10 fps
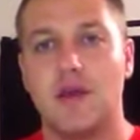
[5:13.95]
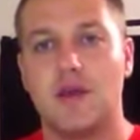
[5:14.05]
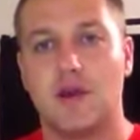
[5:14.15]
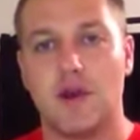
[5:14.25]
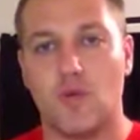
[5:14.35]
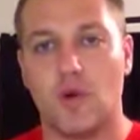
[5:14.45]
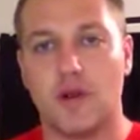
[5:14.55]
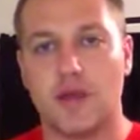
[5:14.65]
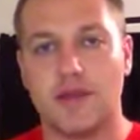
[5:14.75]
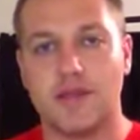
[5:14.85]
you're
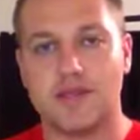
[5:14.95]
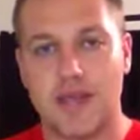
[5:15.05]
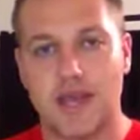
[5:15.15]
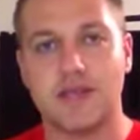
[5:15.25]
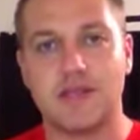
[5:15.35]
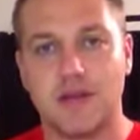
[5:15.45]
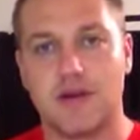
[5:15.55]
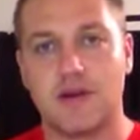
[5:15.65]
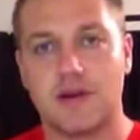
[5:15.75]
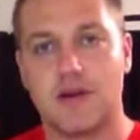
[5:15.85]
working these
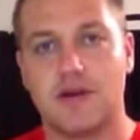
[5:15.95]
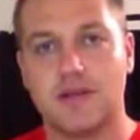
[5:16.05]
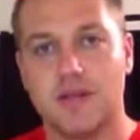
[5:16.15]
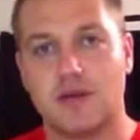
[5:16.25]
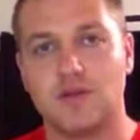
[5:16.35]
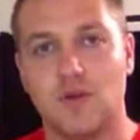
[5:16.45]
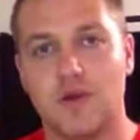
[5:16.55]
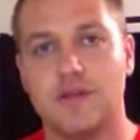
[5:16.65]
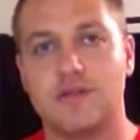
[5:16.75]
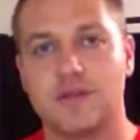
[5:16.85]
anterior
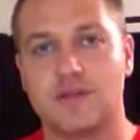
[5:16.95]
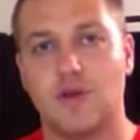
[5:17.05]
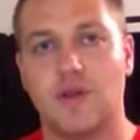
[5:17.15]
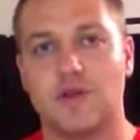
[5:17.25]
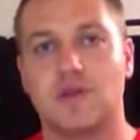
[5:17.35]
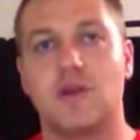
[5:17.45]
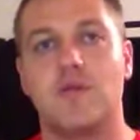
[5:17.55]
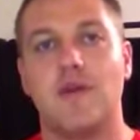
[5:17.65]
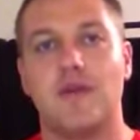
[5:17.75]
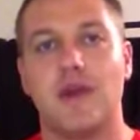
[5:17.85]
deltoids, so those are going
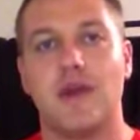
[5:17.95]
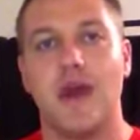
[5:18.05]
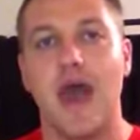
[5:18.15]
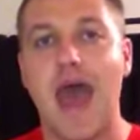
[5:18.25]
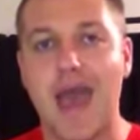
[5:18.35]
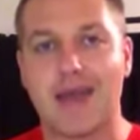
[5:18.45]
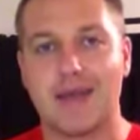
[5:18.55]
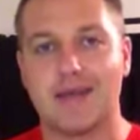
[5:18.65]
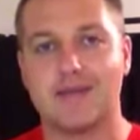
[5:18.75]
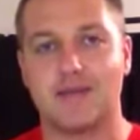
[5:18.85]
to be the
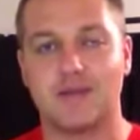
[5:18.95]
agonist.